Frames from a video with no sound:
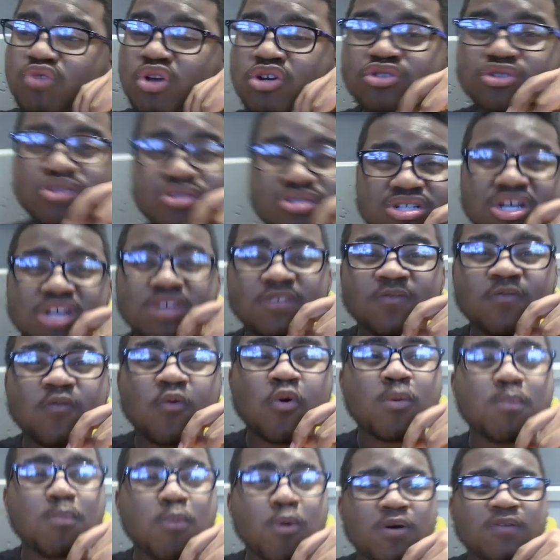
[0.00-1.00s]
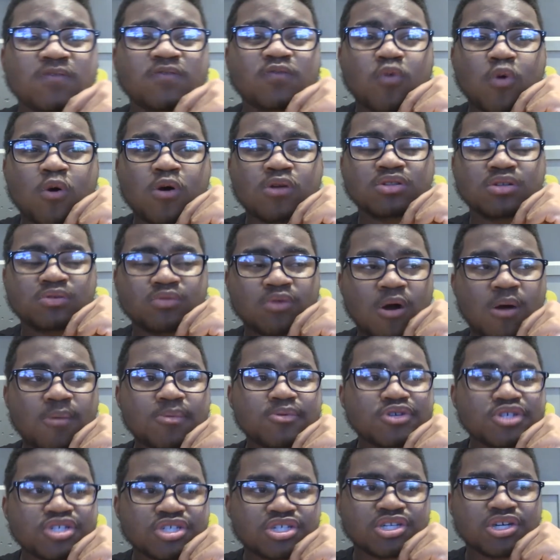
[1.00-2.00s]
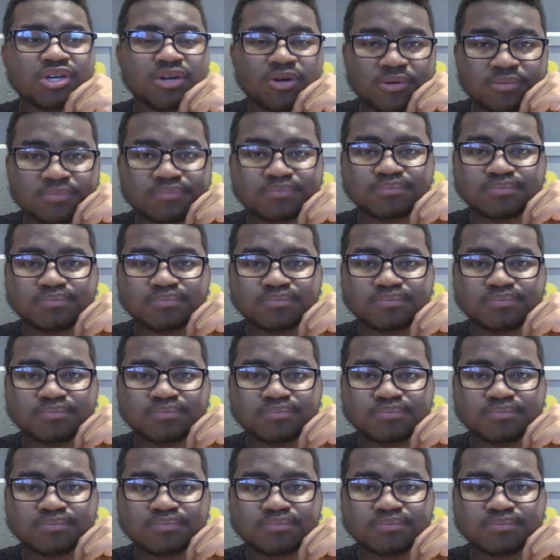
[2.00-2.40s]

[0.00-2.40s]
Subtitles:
It goes like 4.4 on the Robert scale.